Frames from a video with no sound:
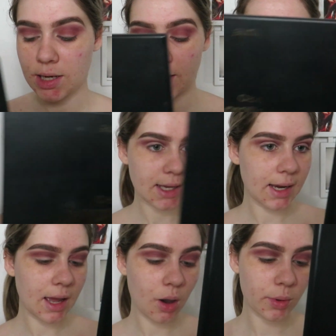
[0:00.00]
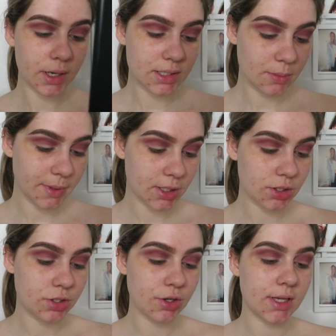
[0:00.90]
the next color I want to dip
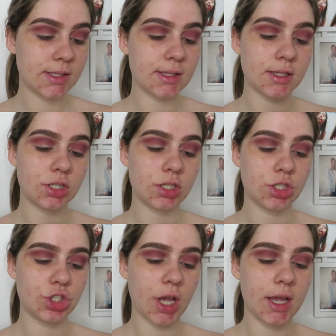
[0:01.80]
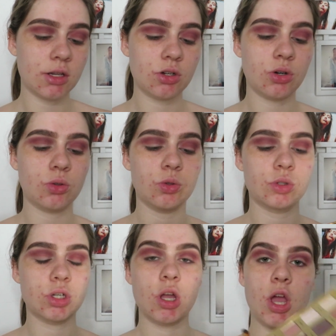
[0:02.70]
into is this shade called